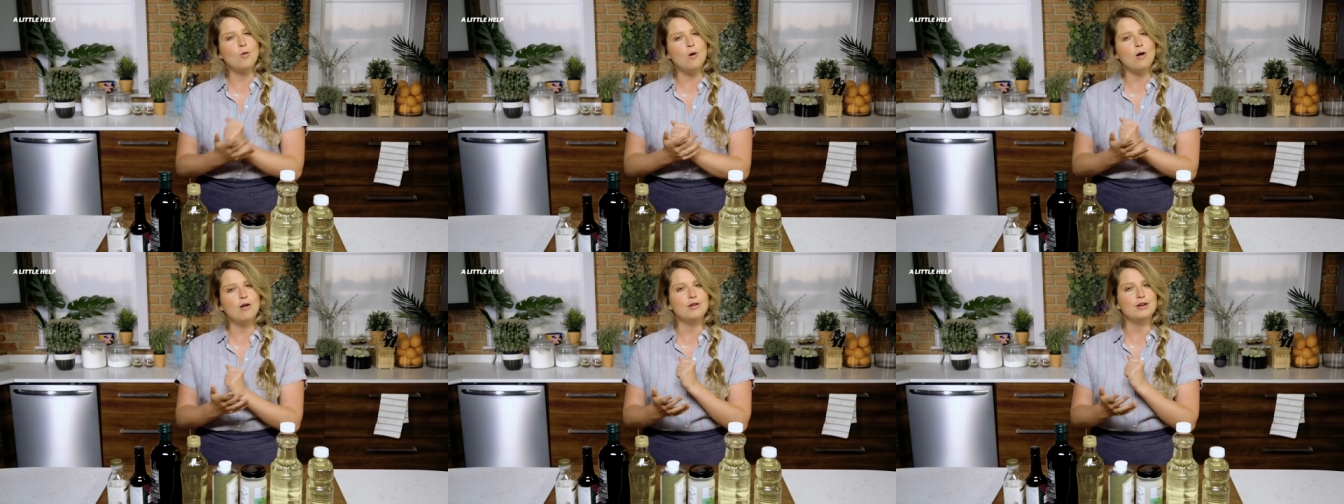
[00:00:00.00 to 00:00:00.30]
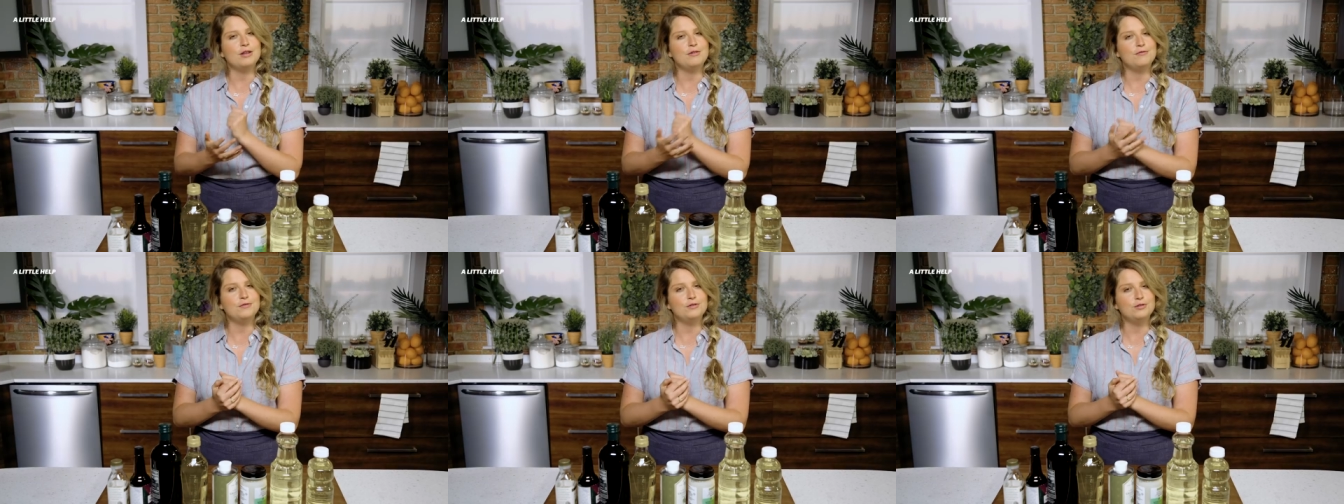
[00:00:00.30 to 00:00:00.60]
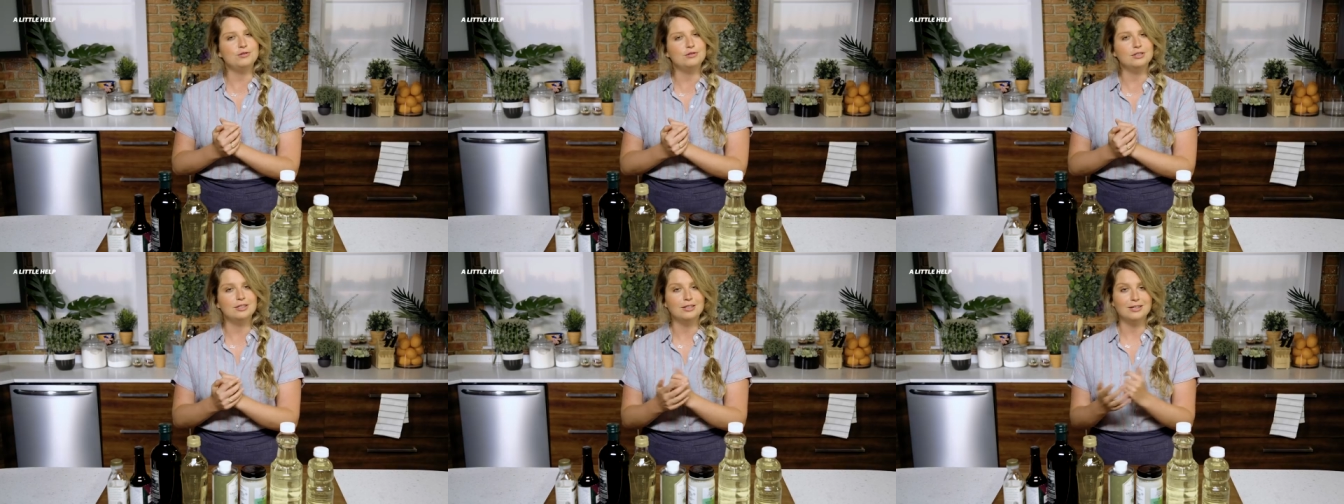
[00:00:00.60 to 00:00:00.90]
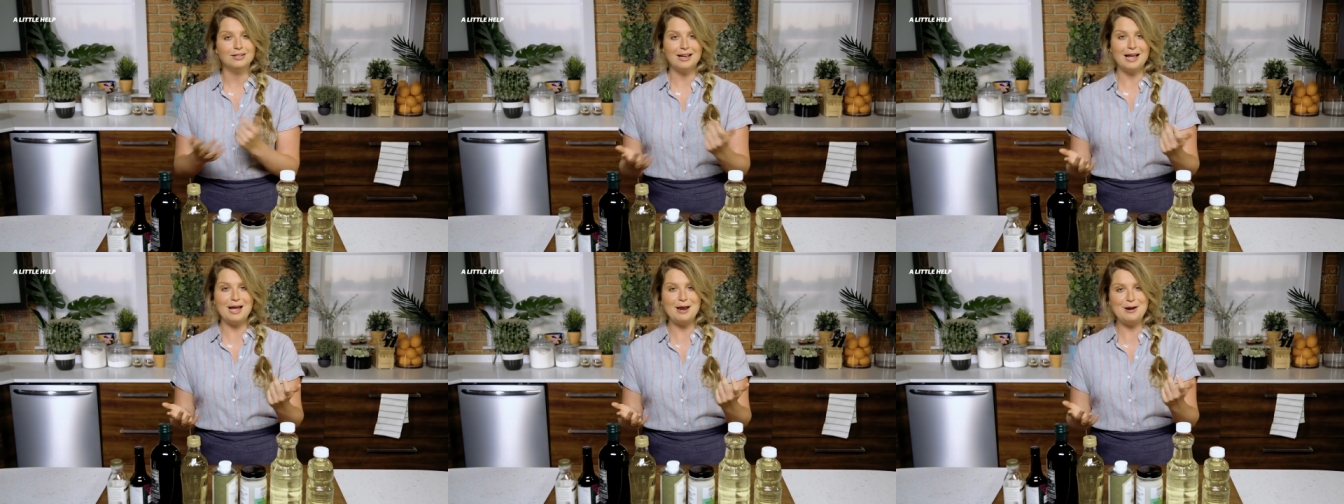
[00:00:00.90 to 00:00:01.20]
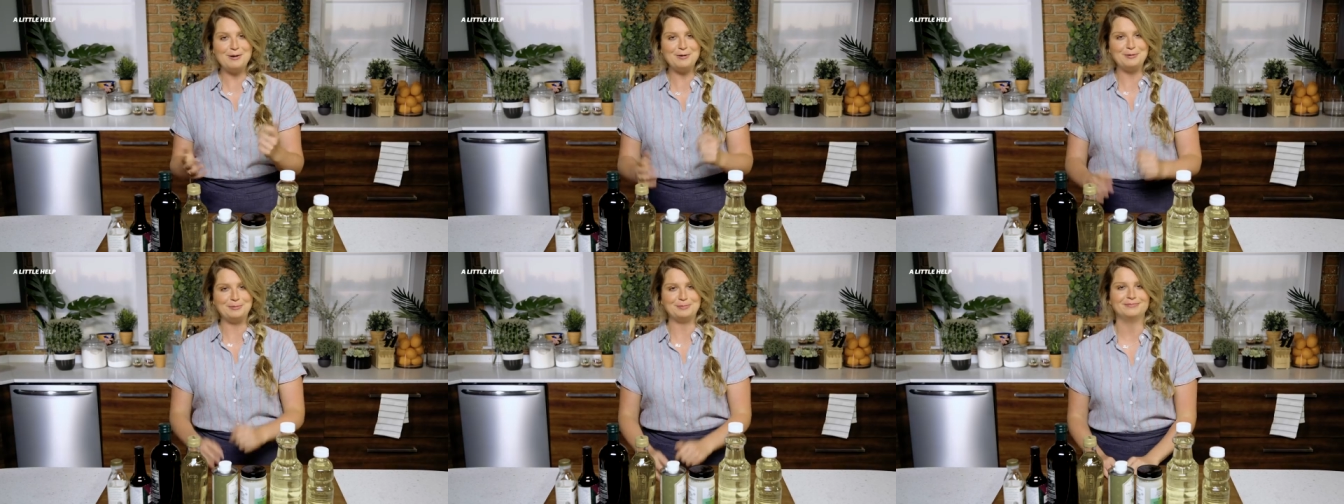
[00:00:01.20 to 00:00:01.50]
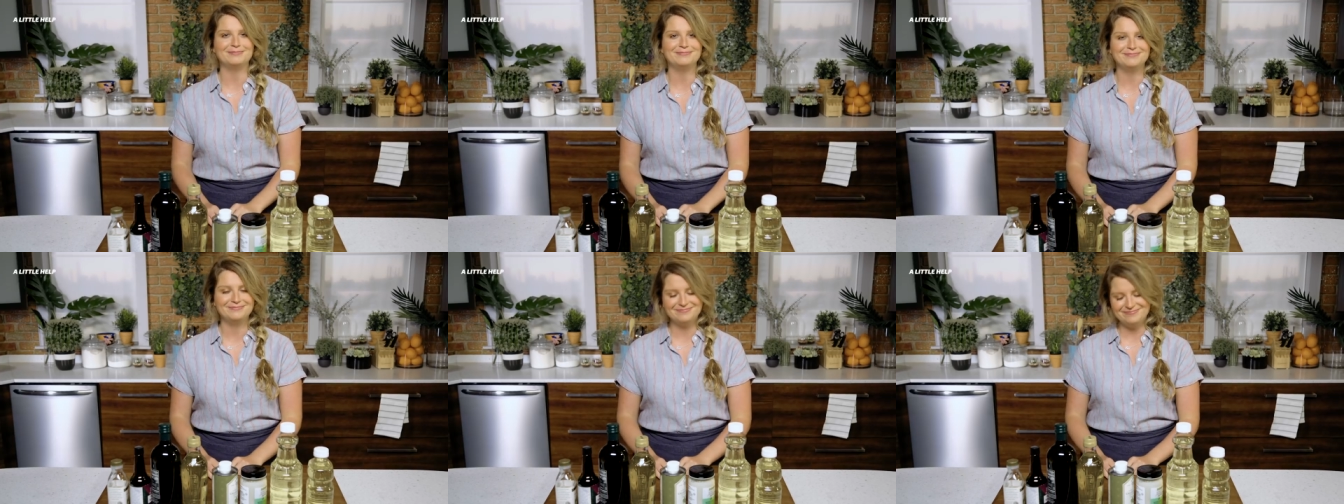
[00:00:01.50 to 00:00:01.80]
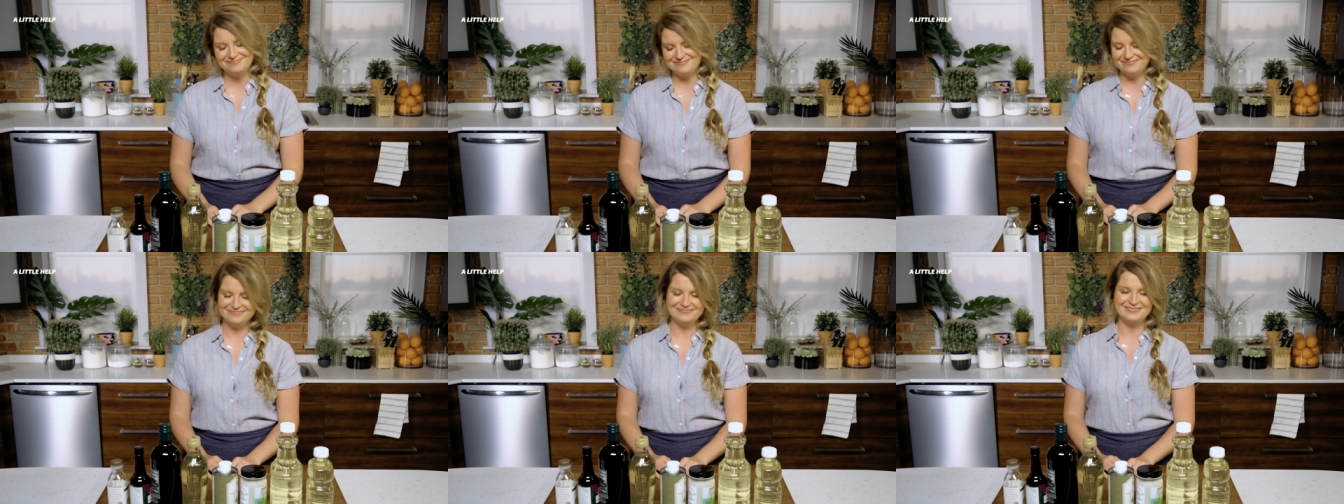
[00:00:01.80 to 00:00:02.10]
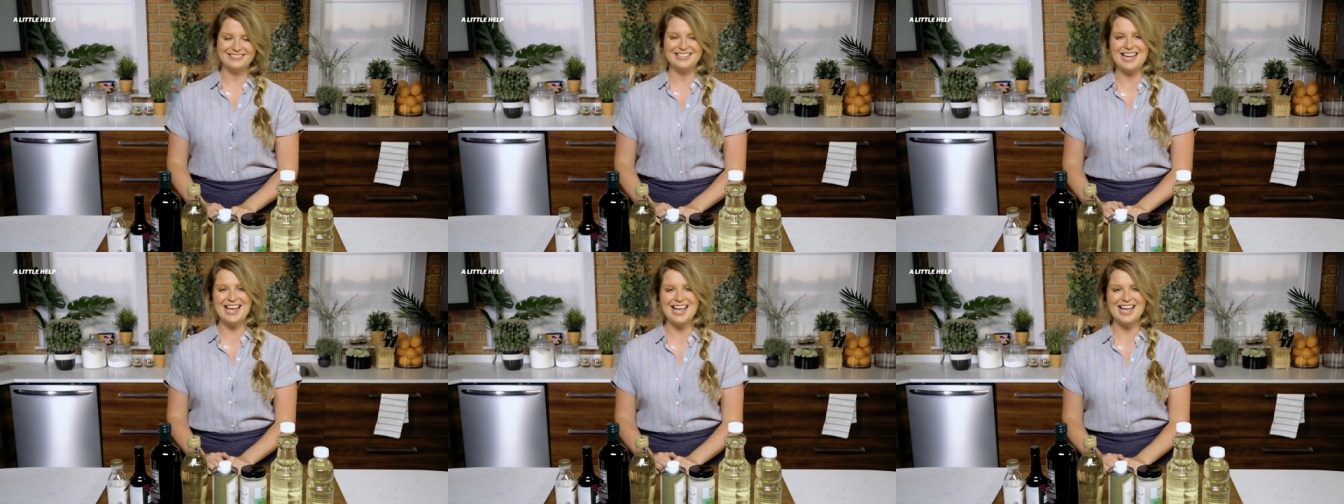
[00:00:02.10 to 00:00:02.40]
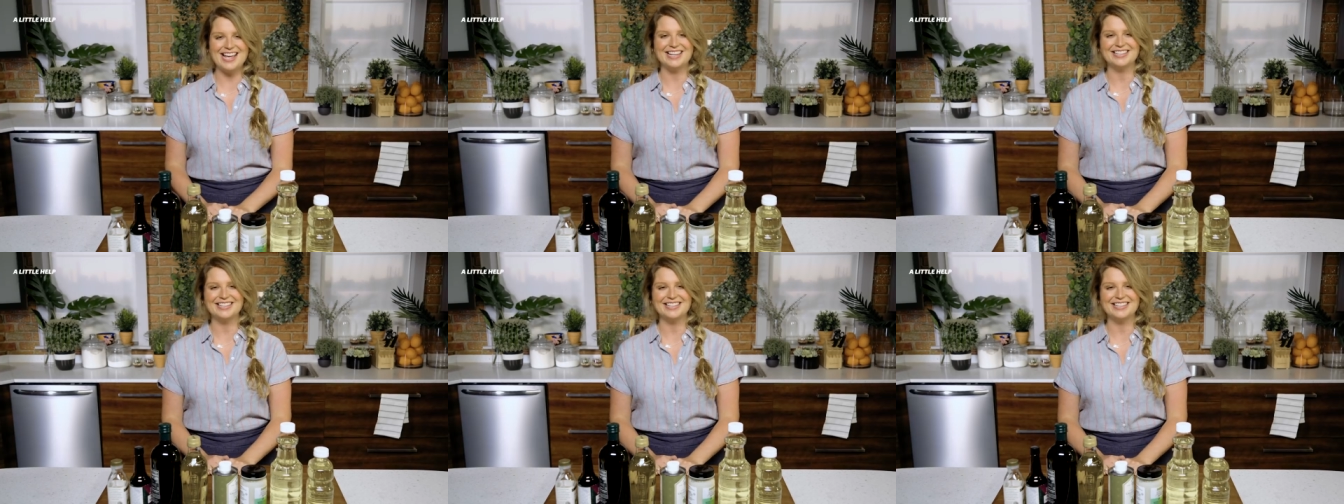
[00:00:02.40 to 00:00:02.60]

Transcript: quality food at home. Yeah,